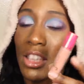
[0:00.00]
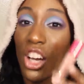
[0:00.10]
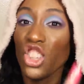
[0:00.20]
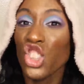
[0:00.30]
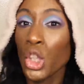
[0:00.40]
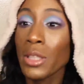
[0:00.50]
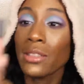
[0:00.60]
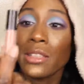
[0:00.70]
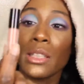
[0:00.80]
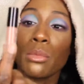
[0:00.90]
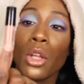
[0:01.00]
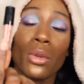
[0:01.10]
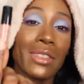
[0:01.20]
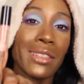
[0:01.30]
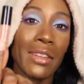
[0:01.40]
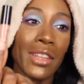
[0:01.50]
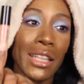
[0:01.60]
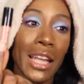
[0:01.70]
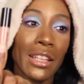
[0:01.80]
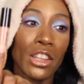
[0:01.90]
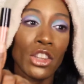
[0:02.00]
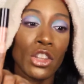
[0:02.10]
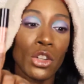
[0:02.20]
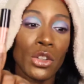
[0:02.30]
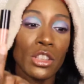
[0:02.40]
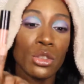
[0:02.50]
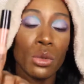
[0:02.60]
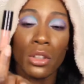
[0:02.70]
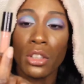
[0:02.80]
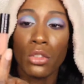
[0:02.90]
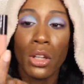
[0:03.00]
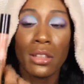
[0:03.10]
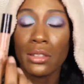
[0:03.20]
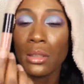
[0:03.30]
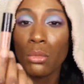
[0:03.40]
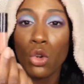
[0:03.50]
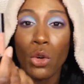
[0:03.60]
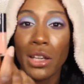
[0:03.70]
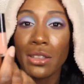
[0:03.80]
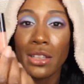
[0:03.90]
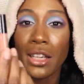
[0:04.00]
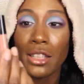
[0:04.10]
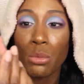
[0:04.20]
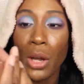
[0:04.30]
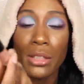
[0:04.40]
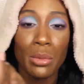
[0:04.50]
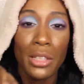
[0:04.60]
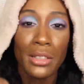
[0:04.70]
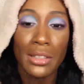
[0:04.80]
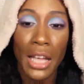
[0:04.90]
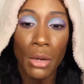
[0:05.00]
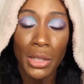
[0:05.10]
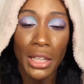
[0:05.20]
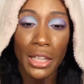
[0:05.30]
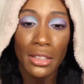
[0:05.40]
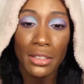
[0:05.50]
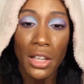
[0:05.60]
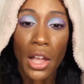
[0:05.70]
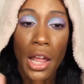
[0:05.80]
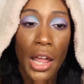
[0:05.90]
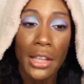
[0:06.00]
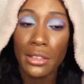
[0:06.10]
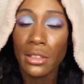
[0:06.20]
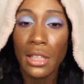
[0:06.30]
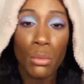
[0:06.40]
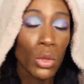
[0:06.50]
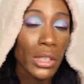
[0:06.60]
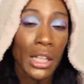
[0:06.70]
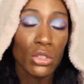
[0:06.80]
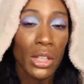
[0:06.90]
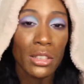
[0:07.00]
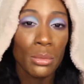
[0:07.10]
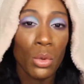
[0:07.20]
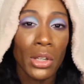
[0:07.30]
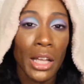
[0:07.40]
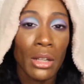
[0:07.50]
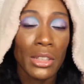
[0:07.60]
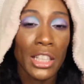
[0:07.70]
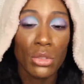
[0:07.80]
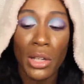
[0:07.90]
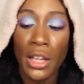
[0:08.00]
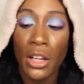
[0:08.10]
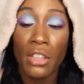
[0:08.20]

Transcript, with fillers: dollars, and this lip gloss is, I think, like thirty-two or thirty-four dollars, some crazy ass price, because it's Hourglass. And since I'm really not trying to support Hourglass right now,